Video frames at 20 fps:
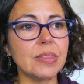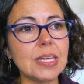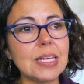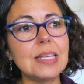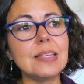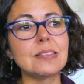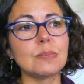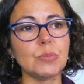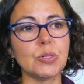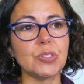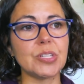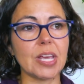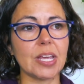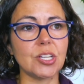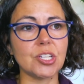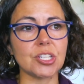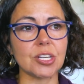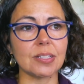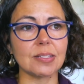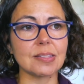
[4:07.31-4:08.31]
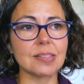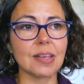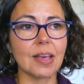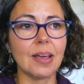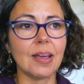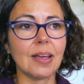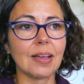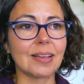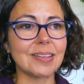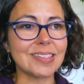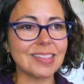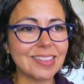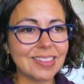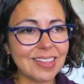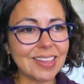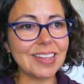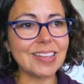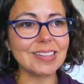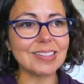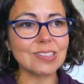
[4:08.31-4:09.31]
these mutations, because
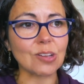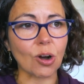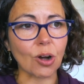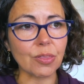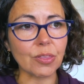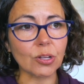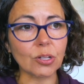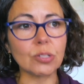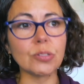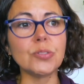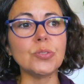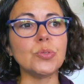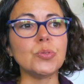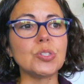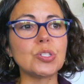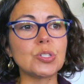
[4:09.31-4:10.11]
these are the clues